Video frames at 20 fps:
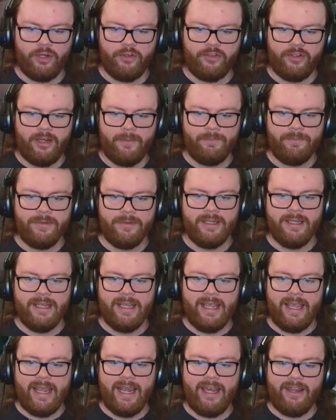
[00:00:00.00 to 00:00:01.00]
time,
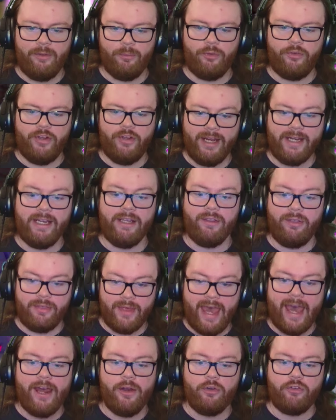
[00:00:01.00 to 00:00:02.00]
and then we're taking
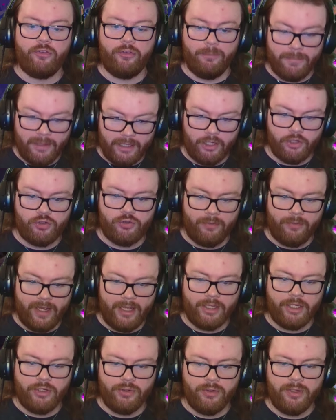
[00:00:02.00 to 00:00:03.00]
that diminished
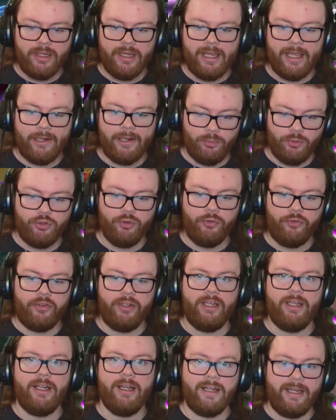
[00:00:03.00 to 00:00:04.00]
value and
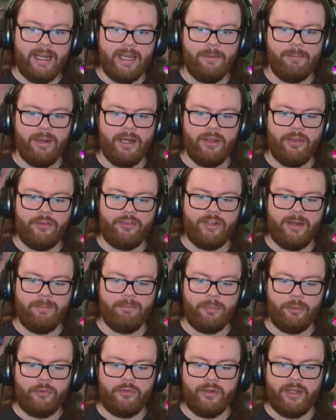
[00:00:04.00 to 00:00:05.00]
reducing it again by the same
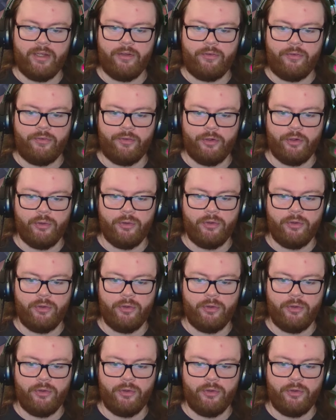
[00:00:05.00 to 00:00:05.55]
percent, so